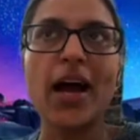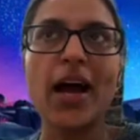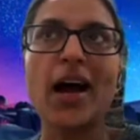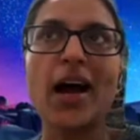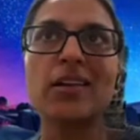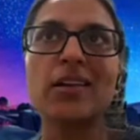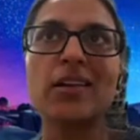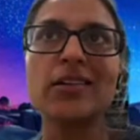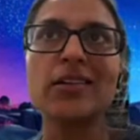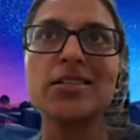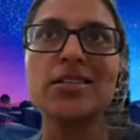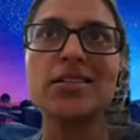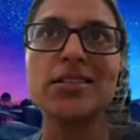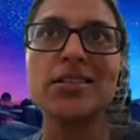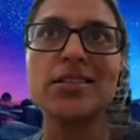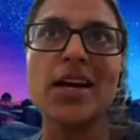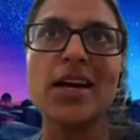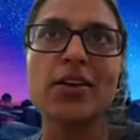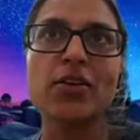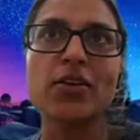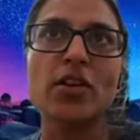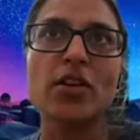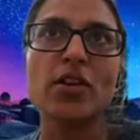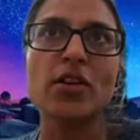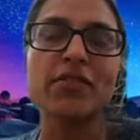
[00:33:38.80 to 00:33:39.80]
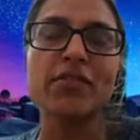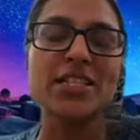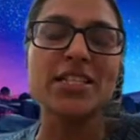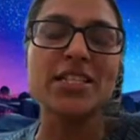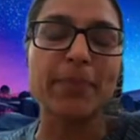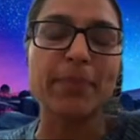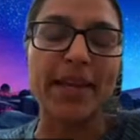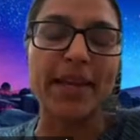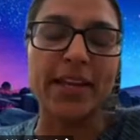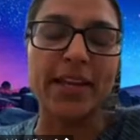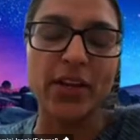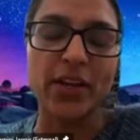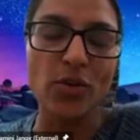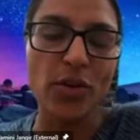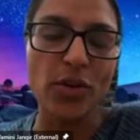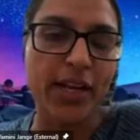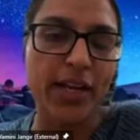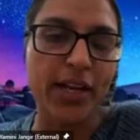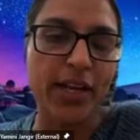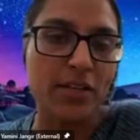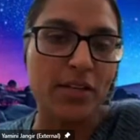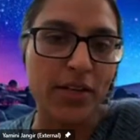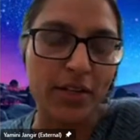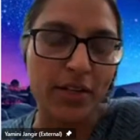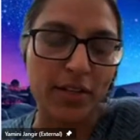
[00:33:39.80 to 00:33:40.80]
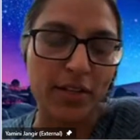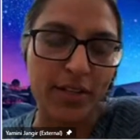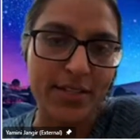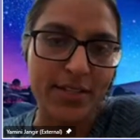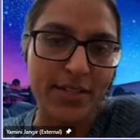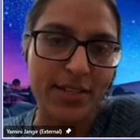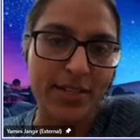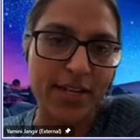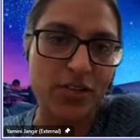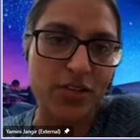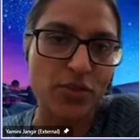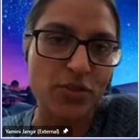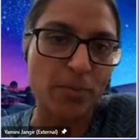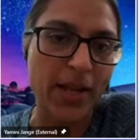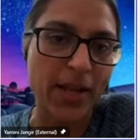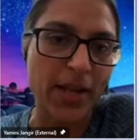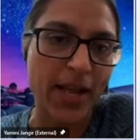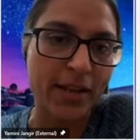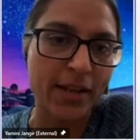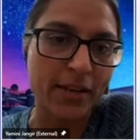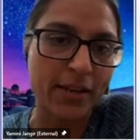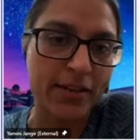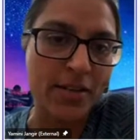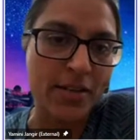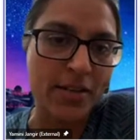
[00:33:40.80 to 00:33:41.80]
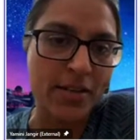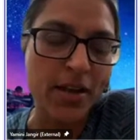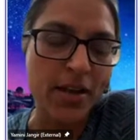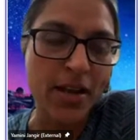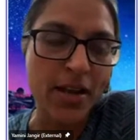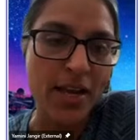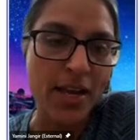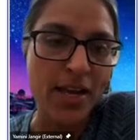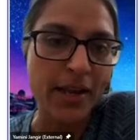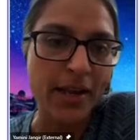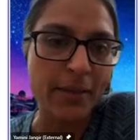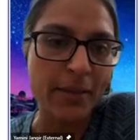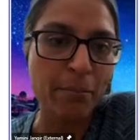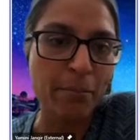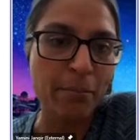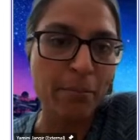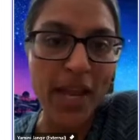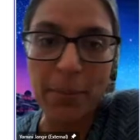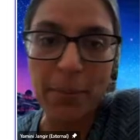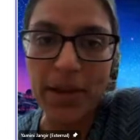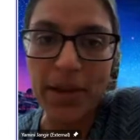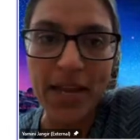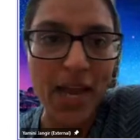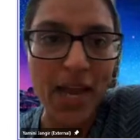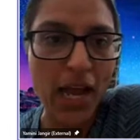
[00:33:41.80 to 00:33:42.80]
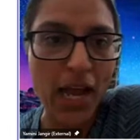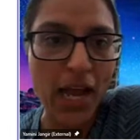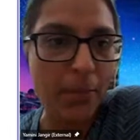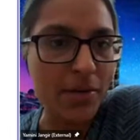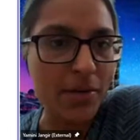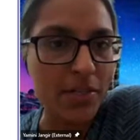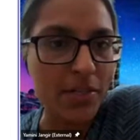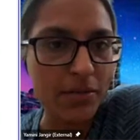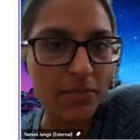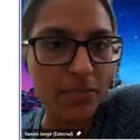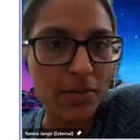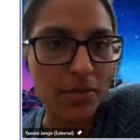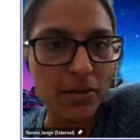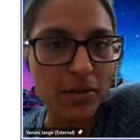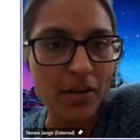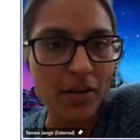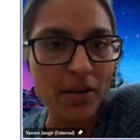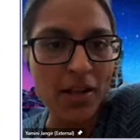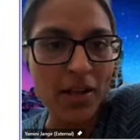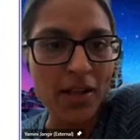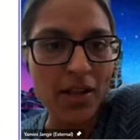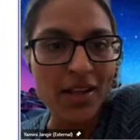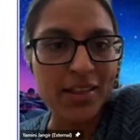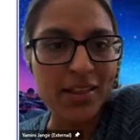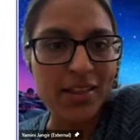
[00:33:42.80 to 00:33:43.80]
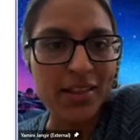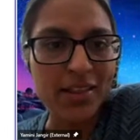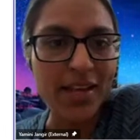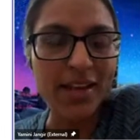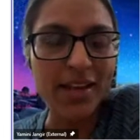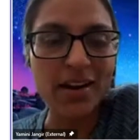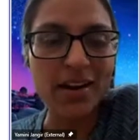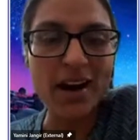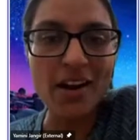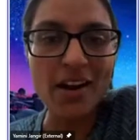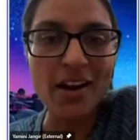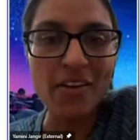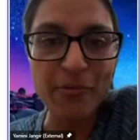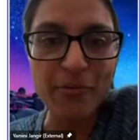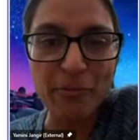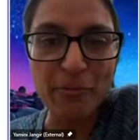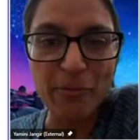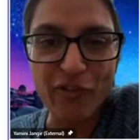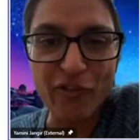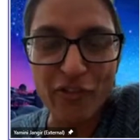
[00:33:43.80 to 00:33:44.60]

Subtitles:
understand or even speculate whether this exoplanet may be habitable, there are